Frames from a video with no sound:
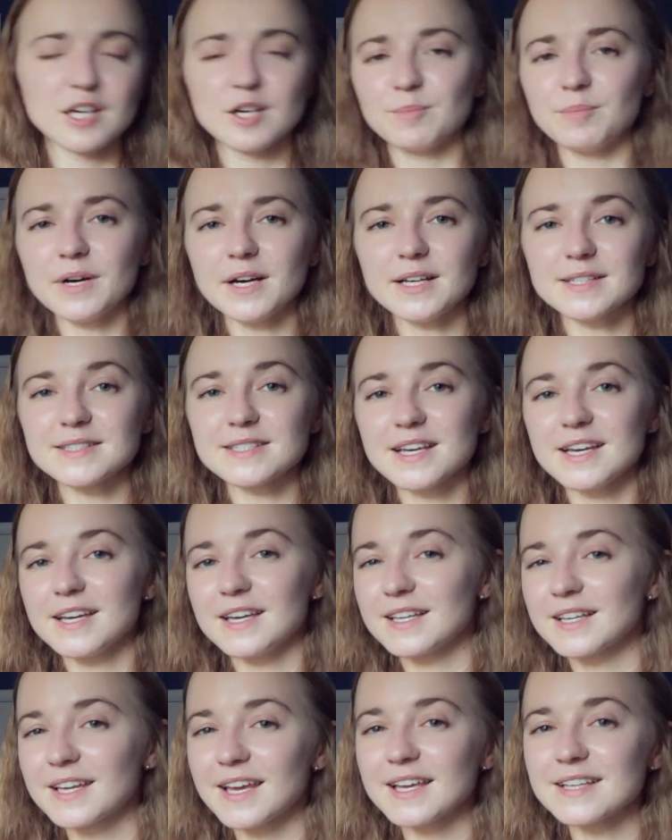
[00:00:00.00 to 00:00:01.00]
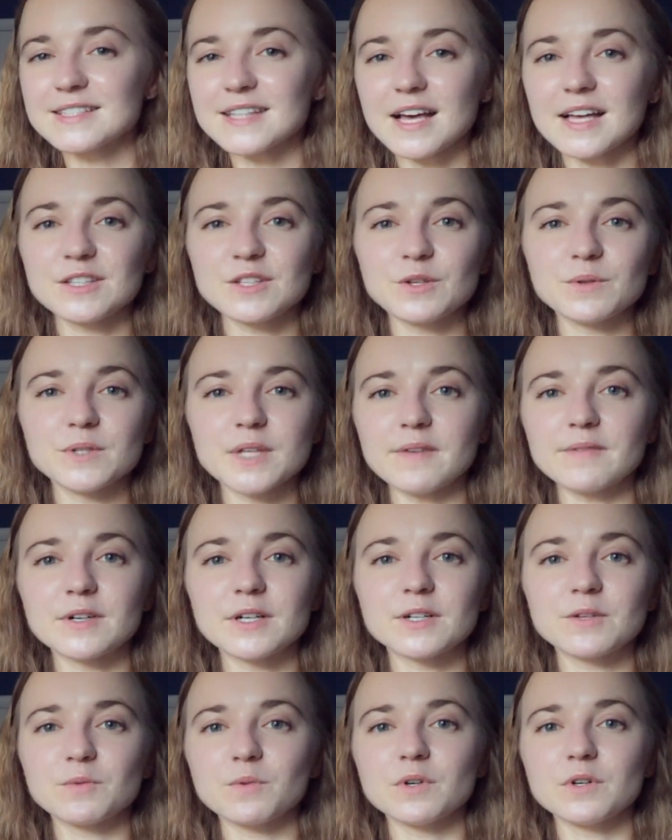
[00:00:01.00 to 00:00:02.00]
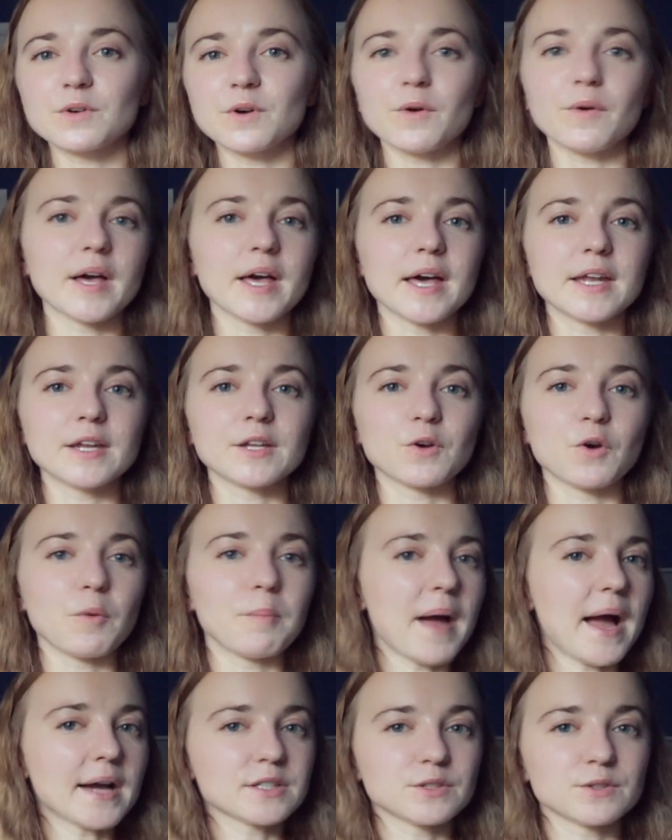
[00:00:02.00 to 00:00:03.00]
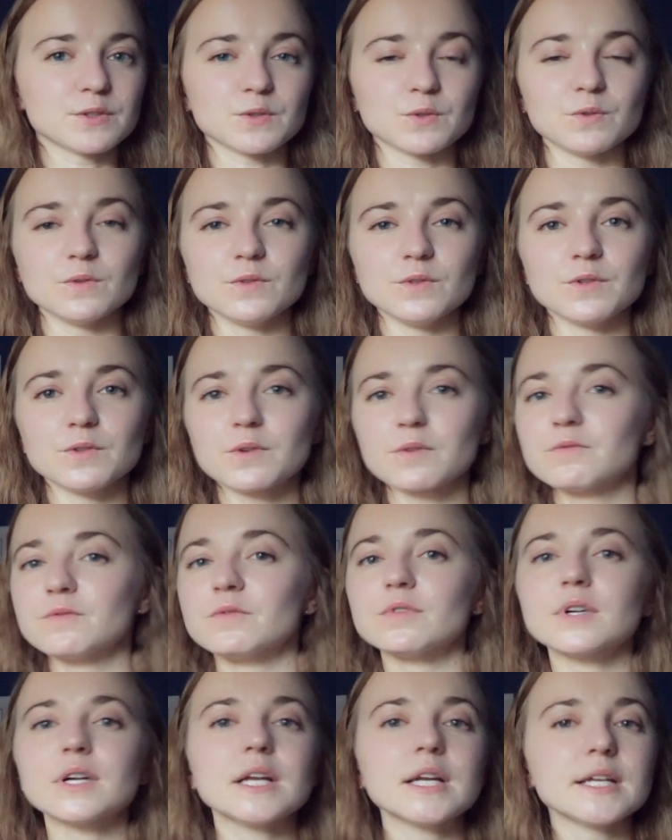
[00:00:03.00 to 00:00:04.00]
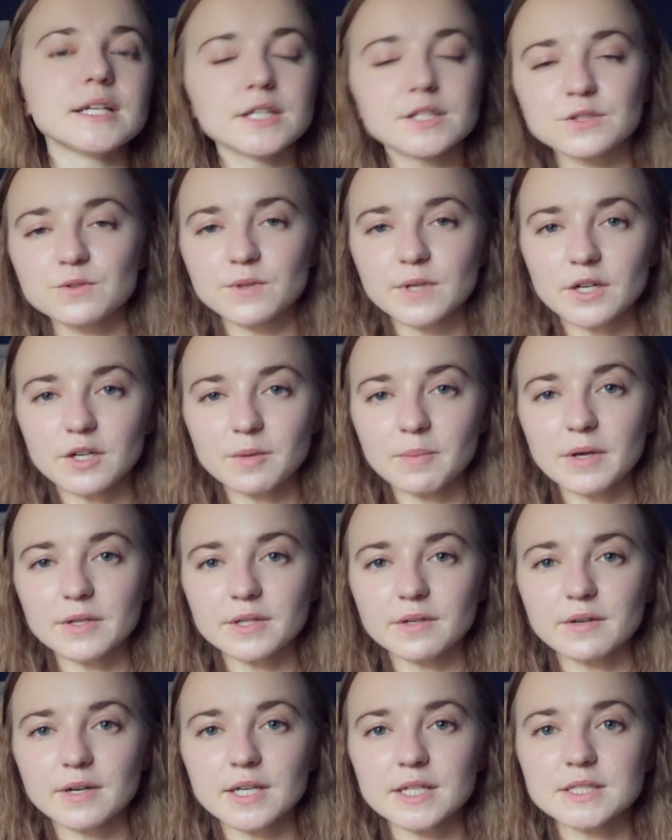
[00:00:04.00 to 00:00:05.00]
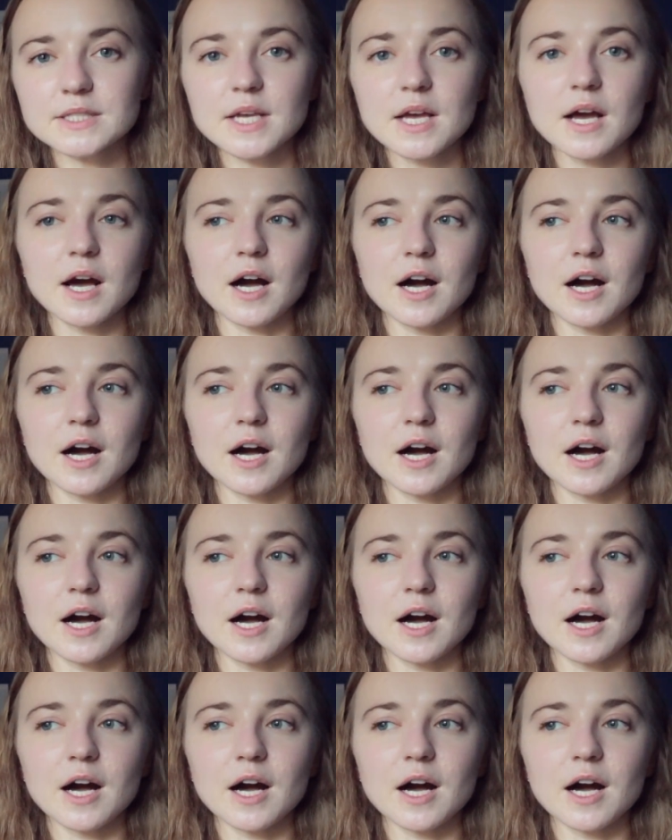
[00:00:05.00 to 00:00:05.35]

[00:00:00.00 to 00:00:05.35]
But in case that you never will go ahead and go back to school, you don't really need to care about the grades.